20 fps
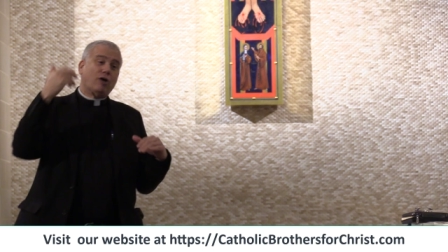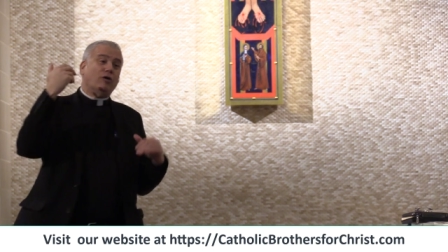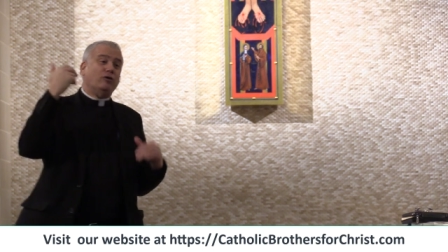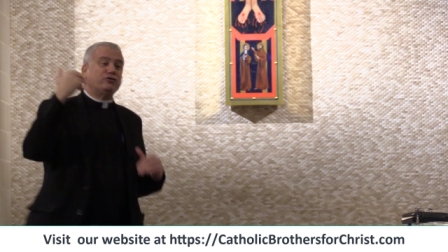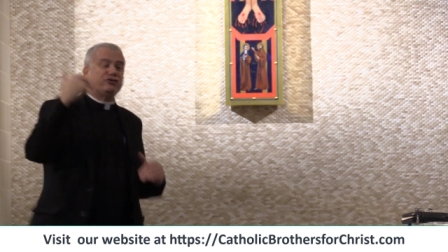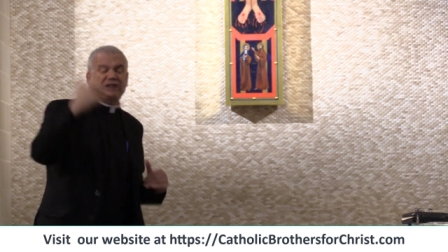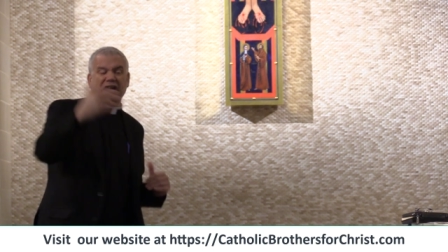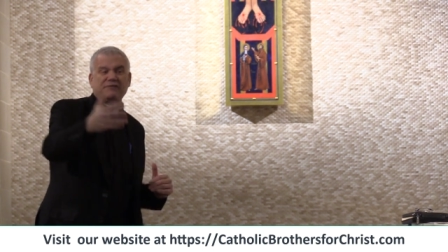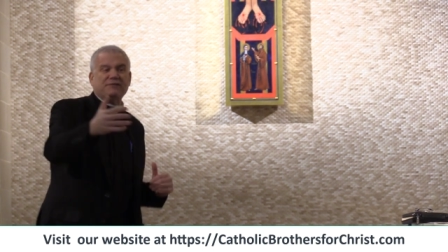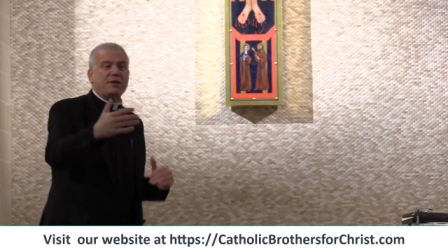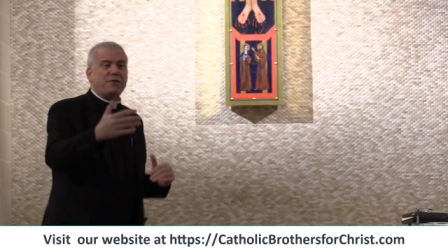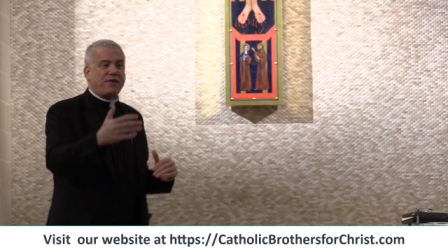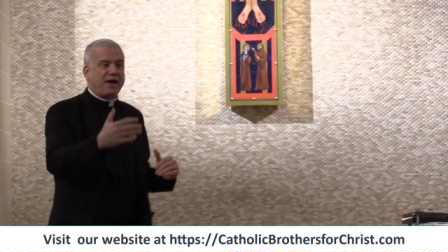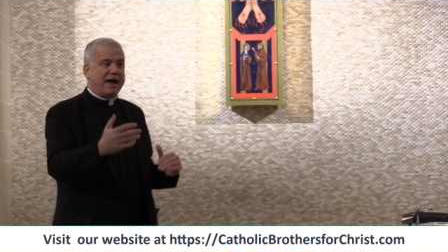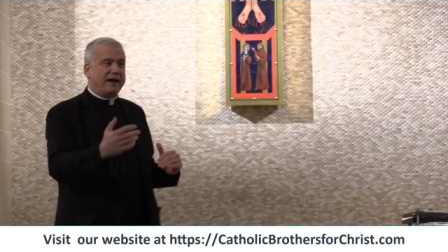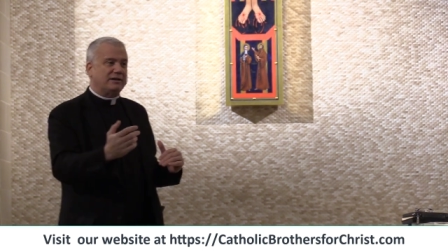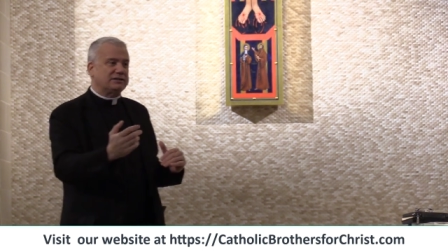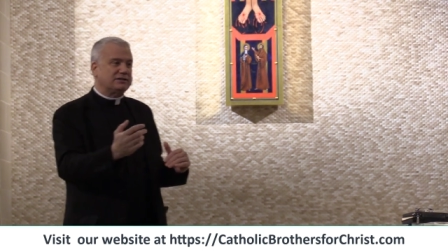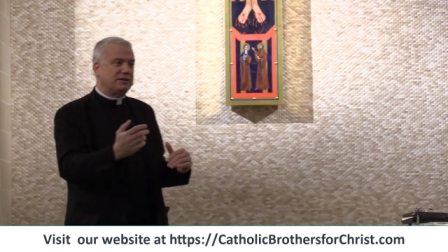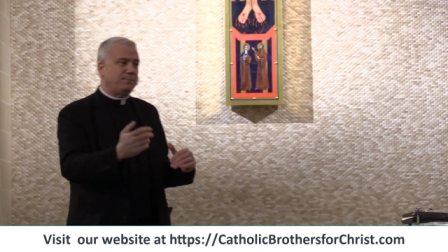
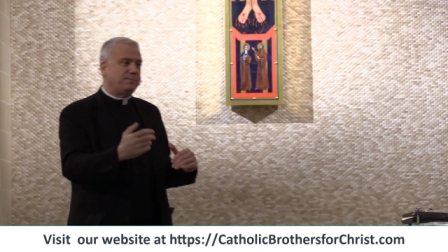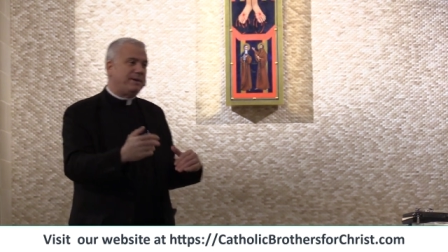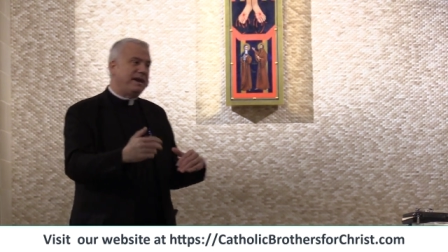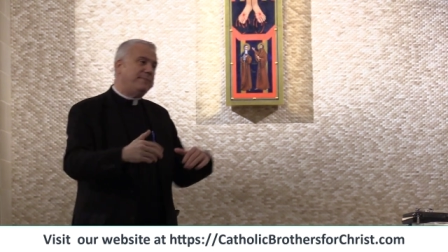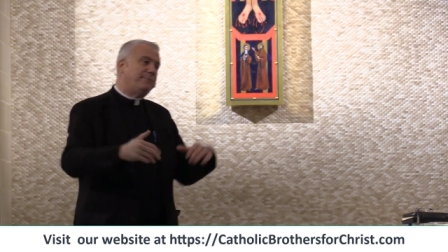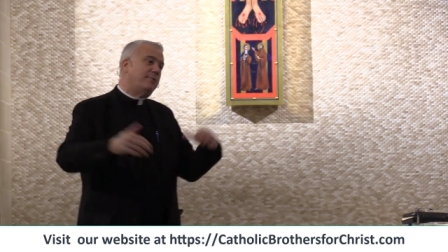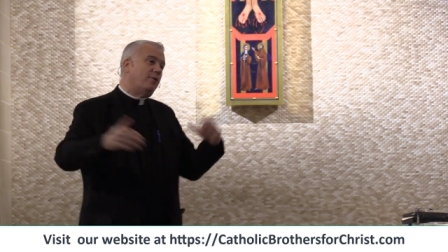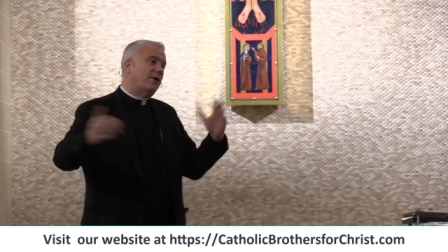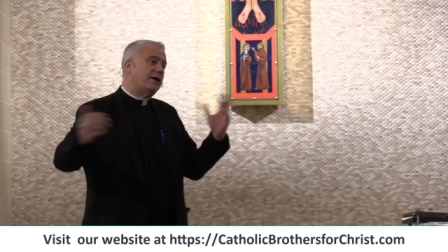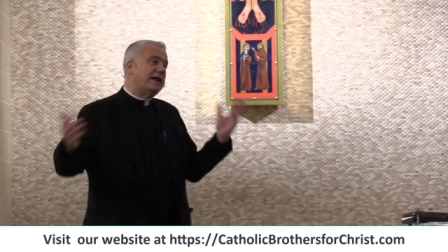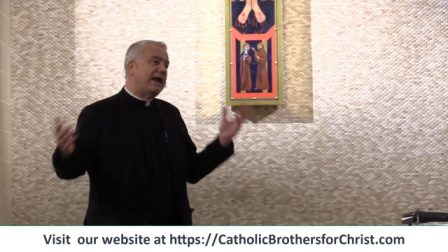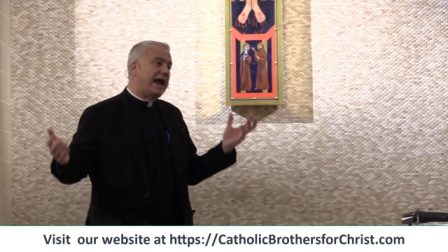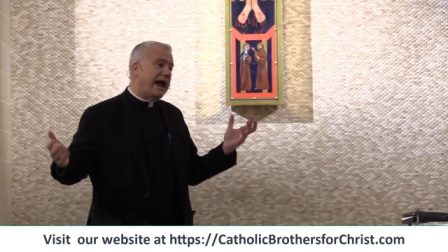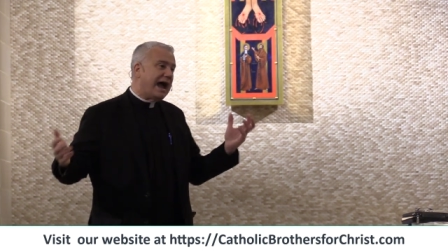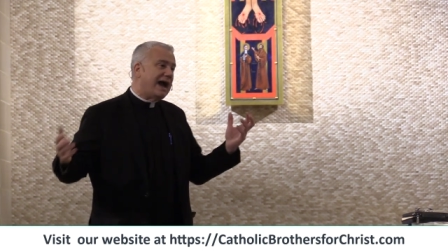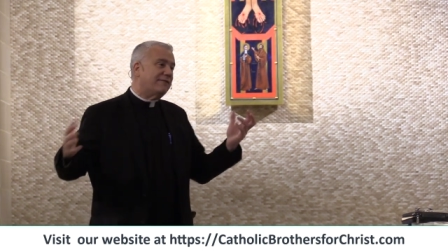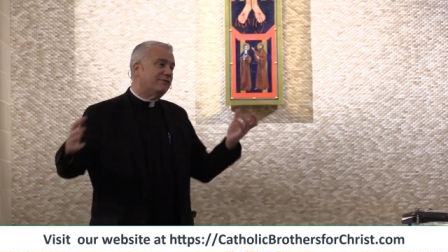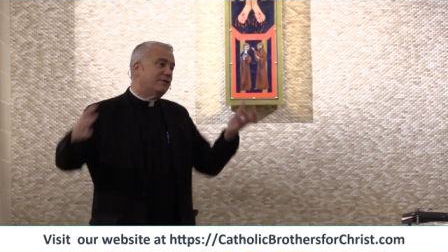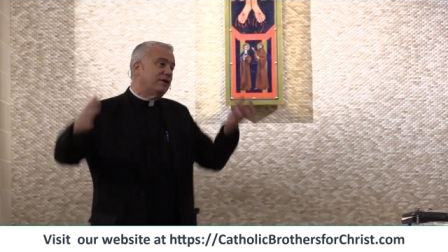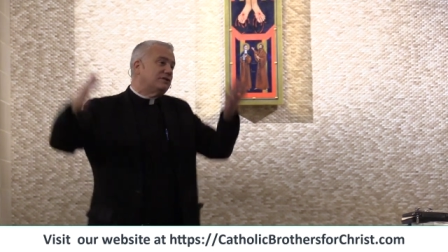7,000 people on
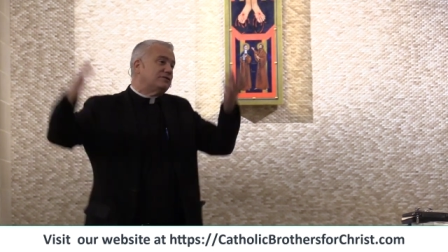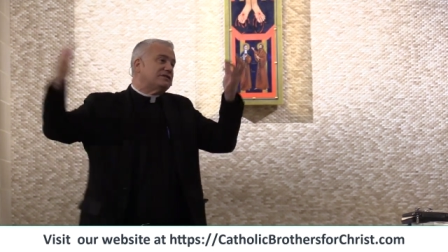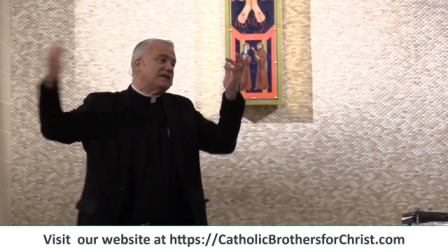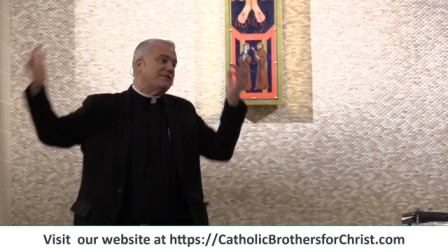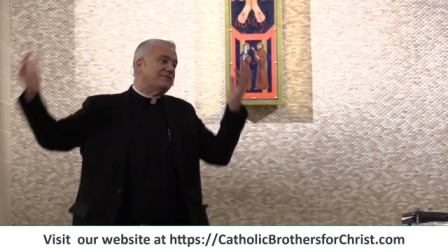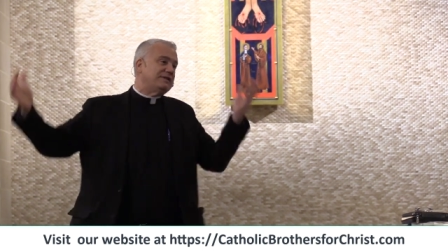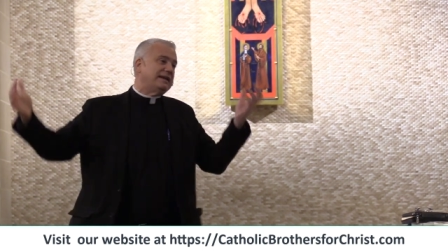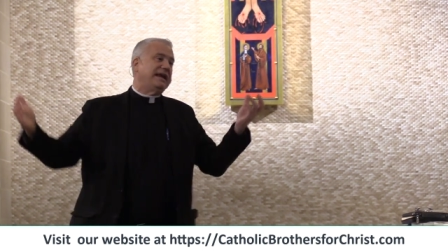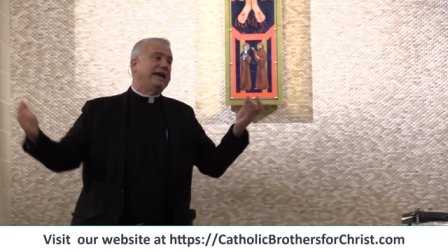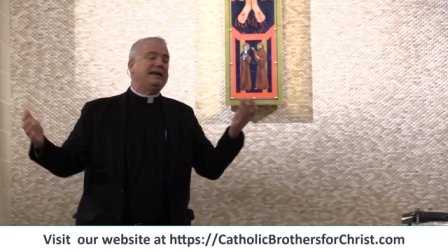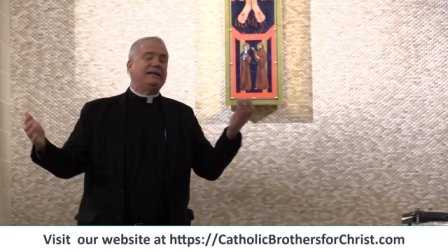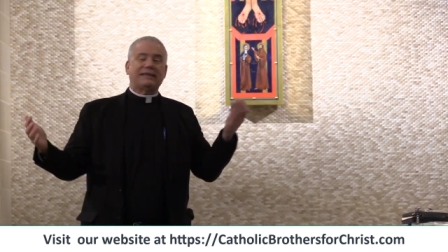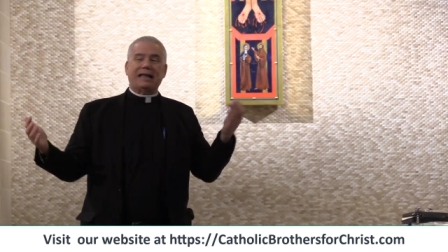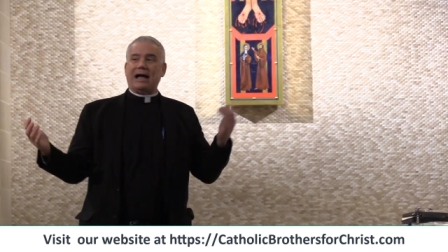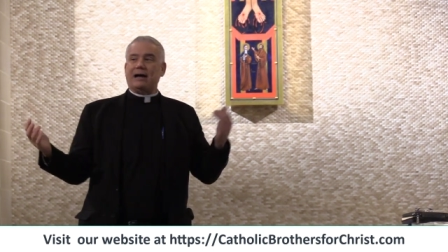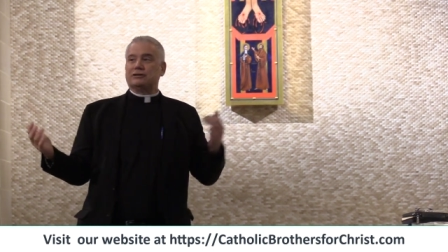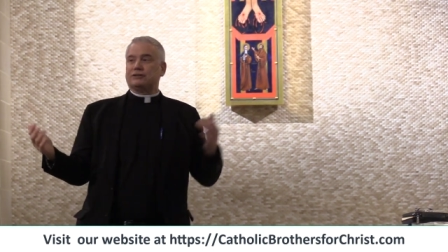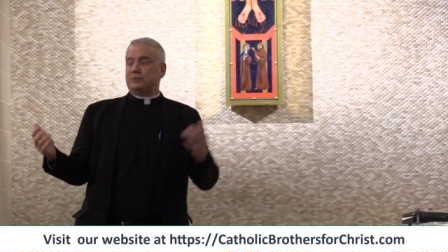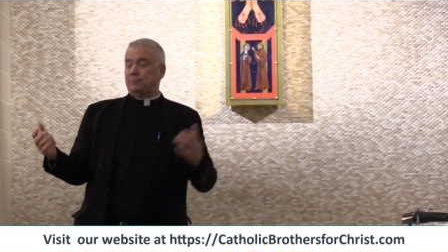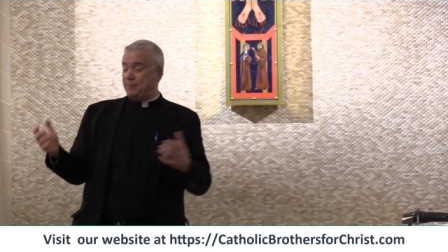average, 7 to
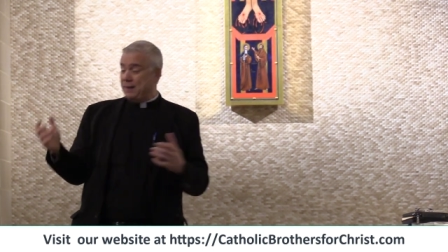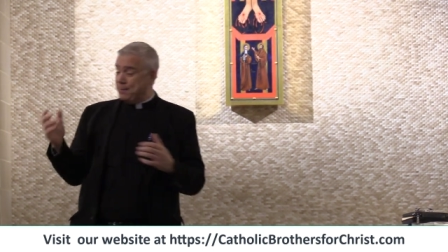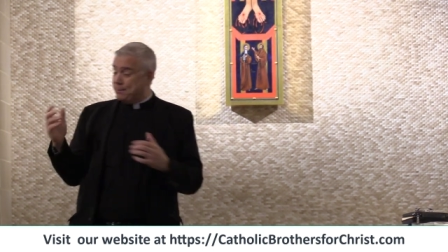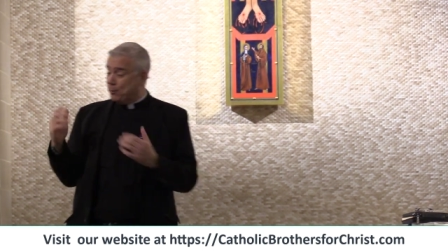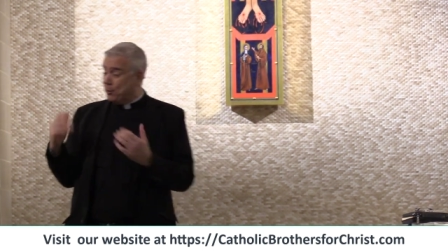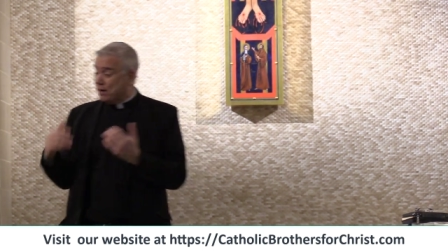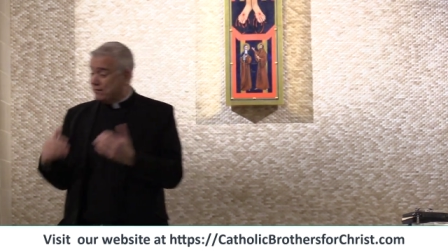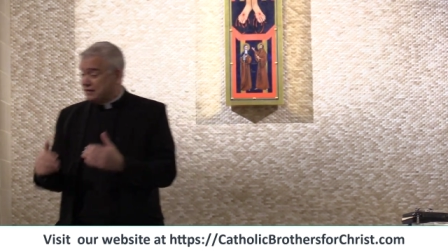8,000 people